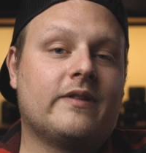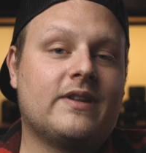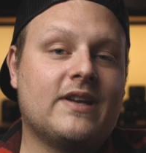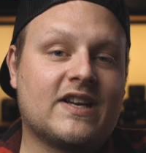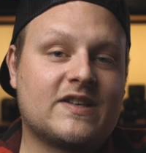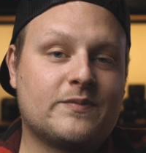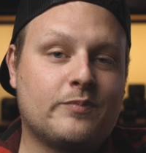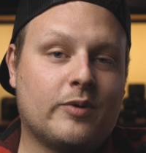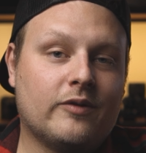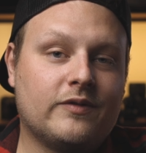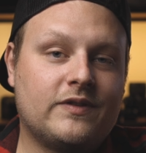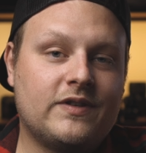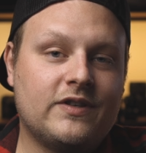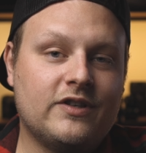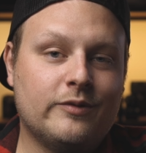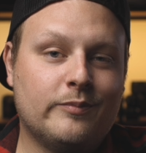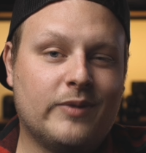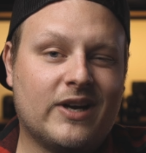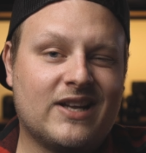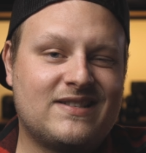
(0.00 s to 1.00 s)
over the
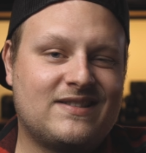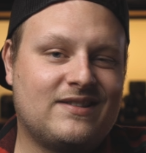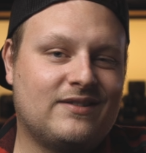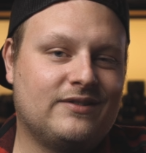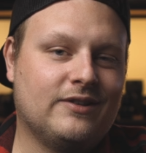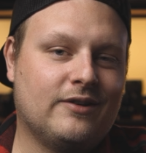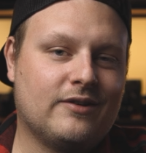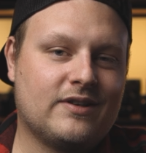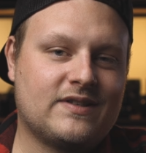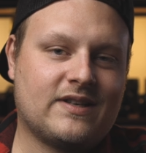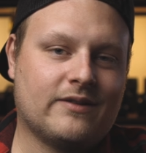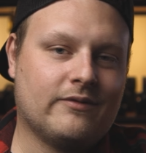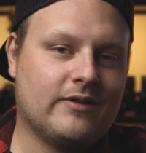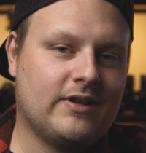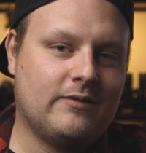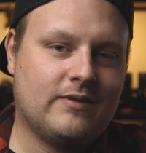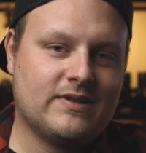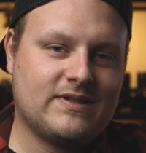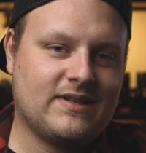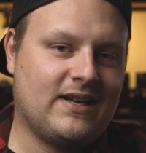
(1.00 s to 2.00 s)
X-Pro2, but I still noticed I
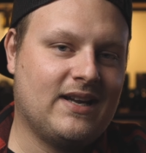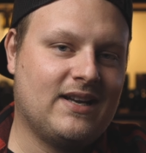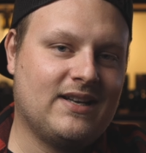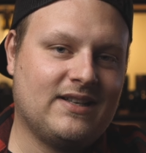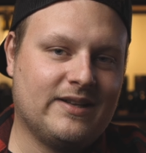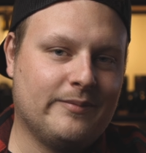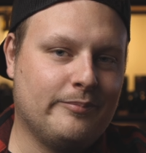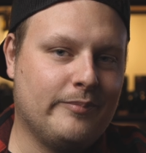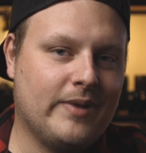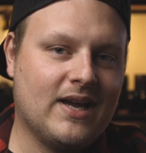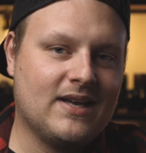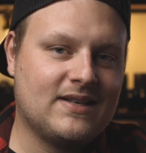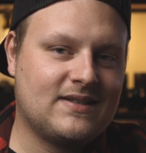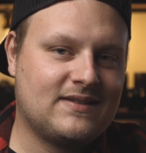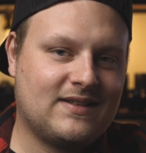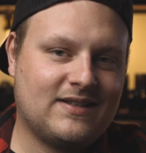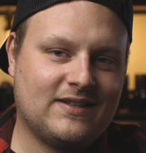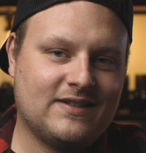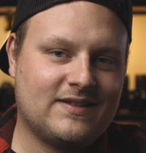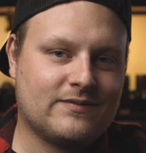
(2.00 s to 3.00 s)
really wasn't getting the best.